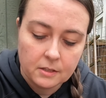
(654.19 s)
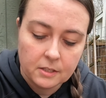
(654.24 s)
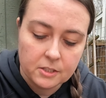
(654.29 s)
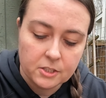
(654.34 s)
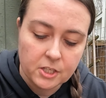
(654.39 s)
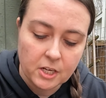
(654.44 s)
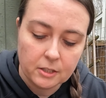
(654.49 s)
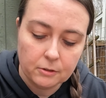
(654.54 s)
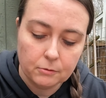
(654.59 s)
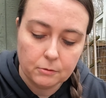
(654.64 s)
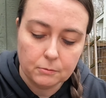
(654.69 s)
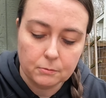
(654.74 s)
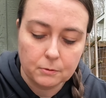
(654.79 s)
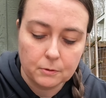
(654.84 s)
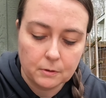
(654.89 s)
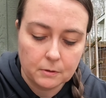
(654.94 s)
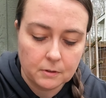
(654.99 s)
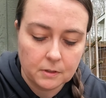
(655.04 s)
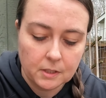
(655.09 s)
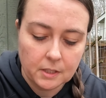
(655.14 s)
The general
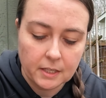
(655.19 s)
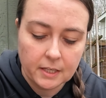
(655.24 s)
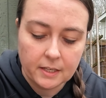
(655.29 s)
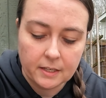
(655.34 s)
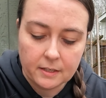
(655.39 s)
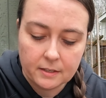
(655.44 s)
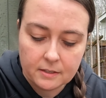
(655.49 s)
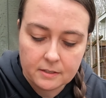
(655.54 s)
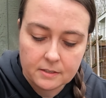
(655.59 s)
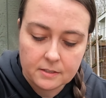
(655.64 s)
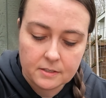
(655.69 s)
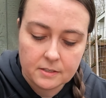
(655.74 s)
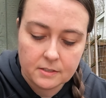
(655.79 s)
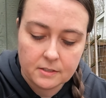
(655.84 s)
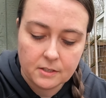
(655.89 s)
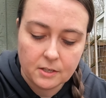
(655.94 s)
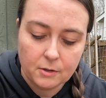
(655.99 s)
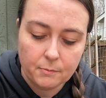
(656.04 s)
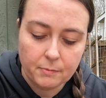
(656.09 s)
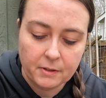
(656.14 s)
rule
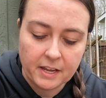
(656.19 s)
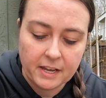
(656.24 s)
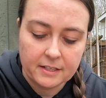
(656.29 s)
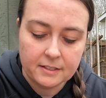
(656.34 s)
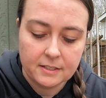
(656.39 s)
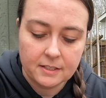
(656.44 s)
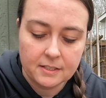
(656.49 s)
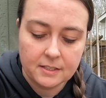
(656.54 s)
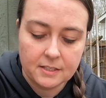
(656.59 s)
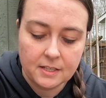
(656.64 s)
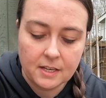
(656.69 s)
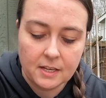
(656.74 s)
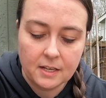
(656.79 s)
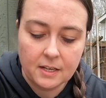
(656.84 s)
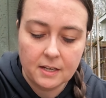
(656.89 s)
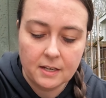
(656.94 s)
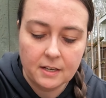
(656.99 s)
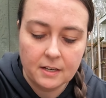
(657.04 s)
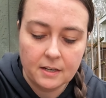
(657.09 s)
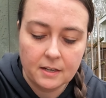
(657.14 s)
is you plant a
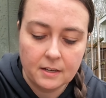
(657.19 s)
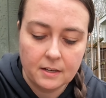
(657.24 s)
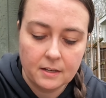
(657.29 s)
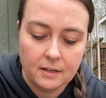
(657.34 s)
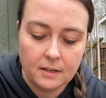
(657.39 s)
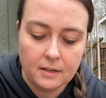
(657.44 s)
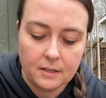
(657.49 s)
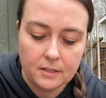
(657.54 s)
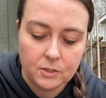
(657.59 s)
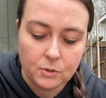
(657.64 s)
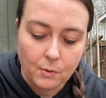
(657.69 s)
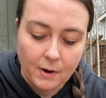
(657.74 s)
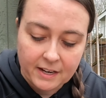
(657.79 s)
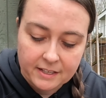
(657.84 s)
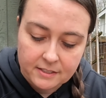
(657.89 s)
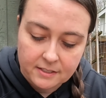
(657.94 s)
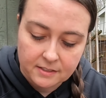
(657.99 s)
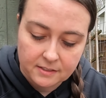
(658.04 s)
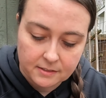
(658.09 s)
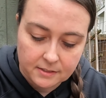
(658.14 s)
seed
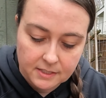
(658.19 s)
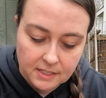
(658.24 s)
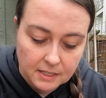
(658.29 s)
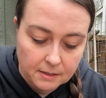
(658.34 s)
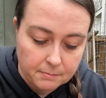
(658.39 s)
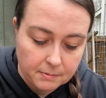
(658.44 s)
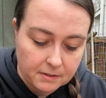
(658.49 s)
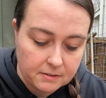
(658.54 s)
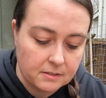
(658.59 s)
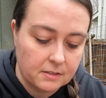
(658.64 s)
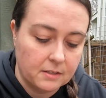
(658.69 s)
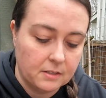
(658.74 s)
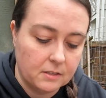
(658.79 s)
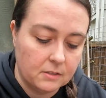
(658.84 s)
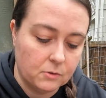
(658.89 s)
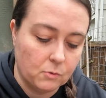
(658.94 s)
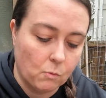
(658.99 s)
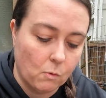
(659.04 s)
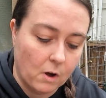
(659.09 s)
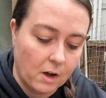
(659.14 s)
twice as deep as it
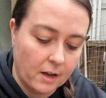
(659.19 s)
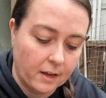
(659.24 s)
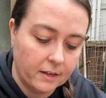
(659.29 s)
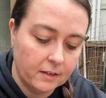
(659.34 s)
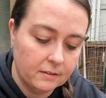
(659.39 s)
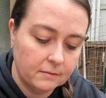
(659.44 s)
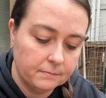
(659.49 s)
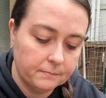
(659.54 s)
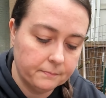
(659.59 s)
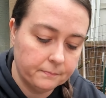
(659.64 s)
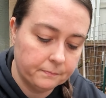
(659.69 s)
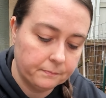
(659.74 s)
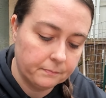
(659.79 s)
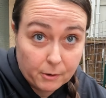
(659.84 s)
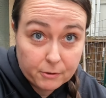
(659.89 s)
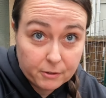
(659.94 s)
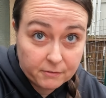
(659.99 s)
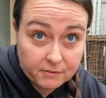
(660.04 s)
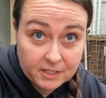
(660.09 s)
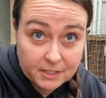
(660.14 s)
is wide.
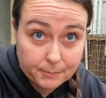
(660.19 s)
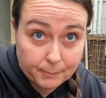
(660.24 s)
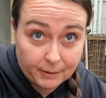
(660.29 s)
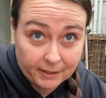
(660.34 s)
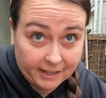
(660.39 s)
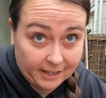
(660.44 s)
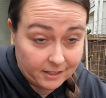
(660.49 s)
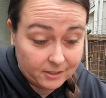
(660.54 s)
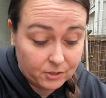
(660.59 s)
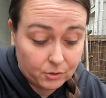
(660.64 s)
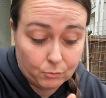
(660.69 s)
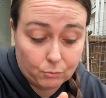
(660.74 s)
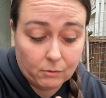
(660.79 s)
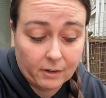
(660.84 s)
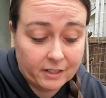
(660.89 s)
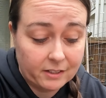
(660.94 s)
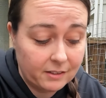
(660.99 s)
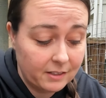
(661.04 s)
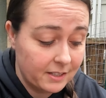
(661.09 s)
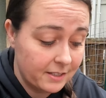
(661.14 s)
Both of these plants
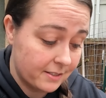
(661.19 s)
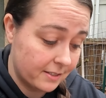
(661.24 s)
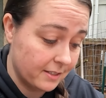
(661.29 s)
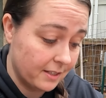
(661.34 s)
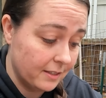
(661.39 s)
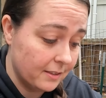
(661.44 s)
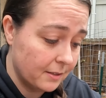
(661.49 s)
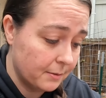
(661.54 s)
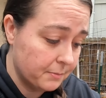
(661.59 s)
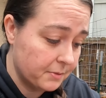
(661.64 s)
readily seed